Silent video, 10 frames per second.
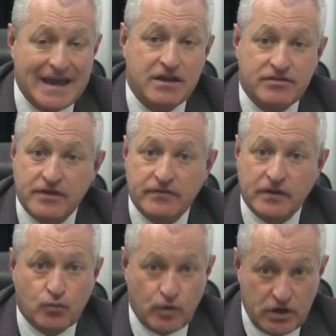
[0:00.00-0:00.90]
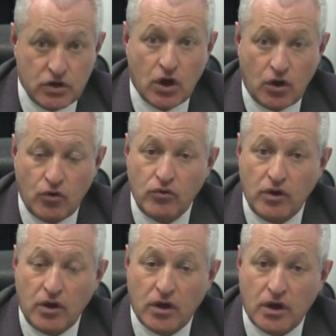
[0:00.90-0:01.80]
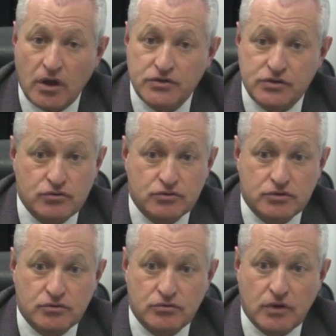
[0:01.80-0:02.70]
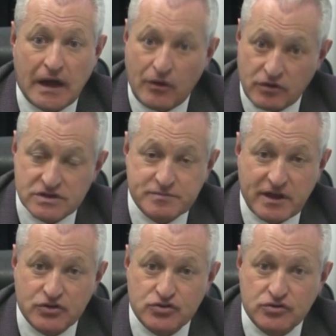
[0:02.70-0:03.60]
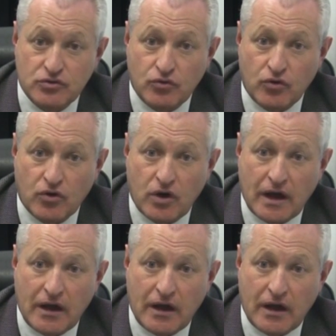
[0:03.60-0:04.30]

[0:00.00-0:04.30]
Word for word: anything that we know uh, due to our inspection or